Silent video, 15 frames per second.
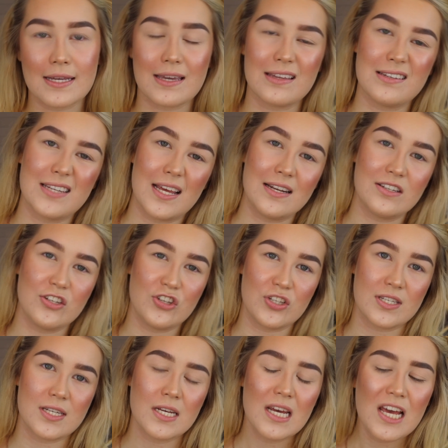It can tend to
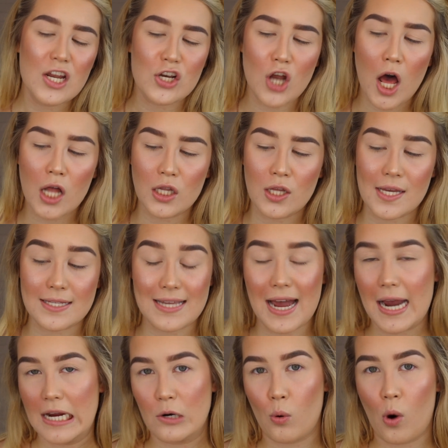just not look as
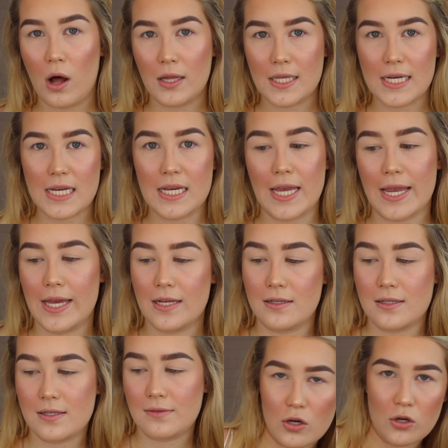high quality
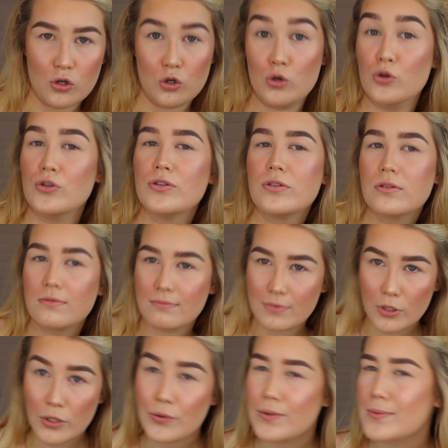and good.
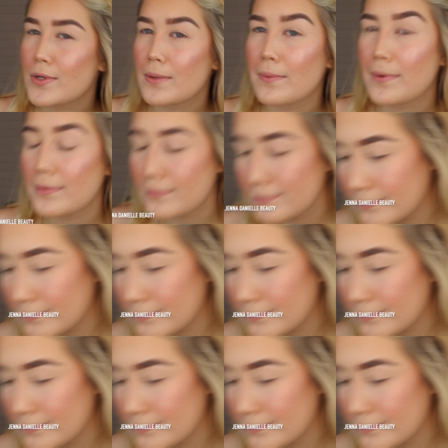You know what I'm talking about?